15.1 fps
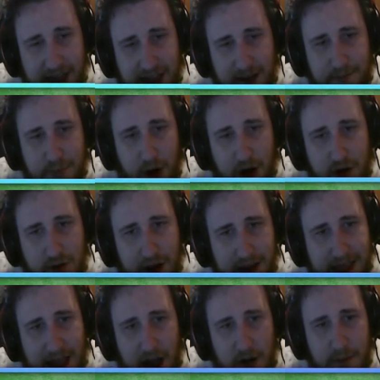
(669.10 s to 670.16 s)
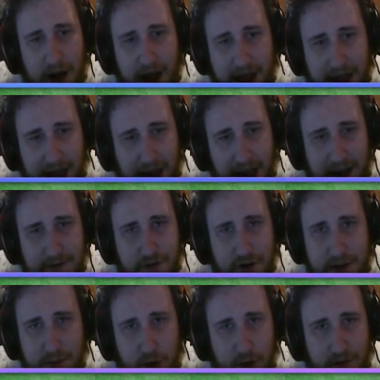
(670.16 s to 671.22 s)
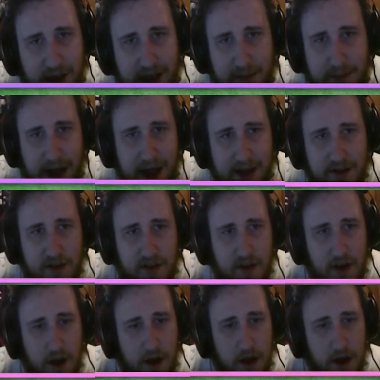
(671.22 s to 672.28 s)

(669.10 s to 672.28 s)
taken apart right now by every move that he makes.